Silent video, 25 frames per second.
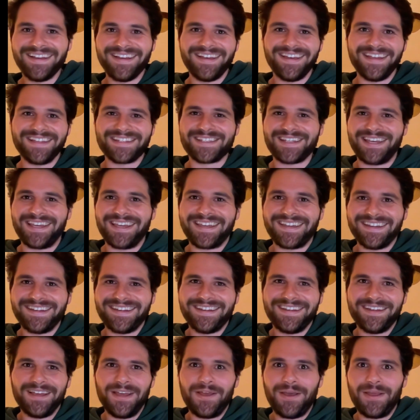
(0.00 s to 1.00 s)
It's like,
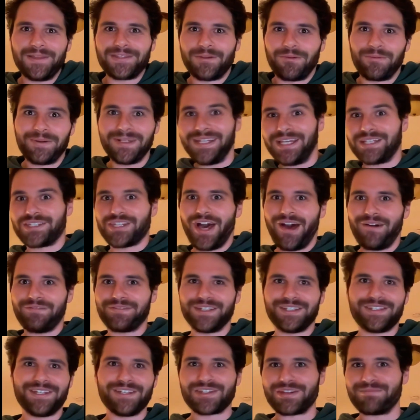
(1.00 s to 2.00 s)
it's a really tough
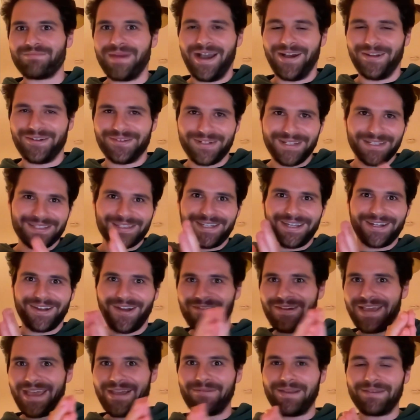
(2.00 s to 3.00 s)
decision boundary. It's like,
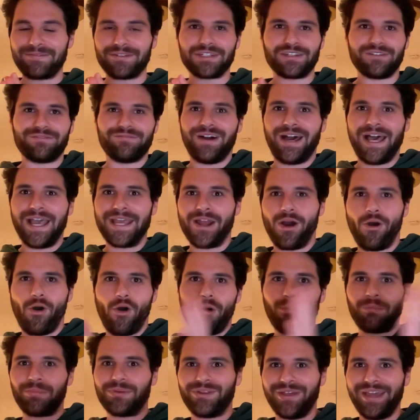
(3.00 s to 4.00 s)
okay, we have to divide
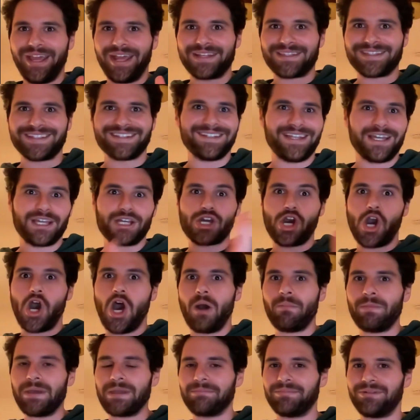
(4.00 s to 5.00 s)
all plants into like
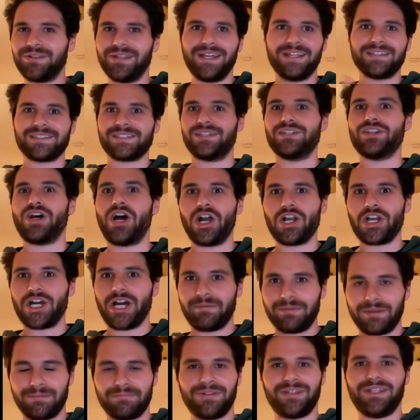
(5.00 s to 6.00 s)
calming plants and not
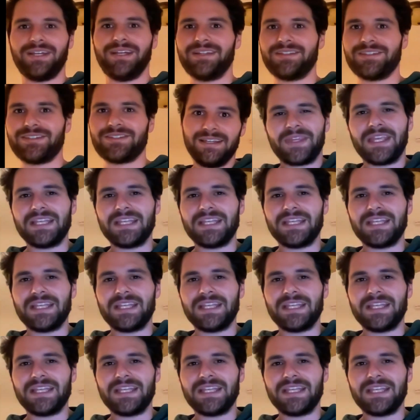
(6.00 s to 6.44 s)
calming plants.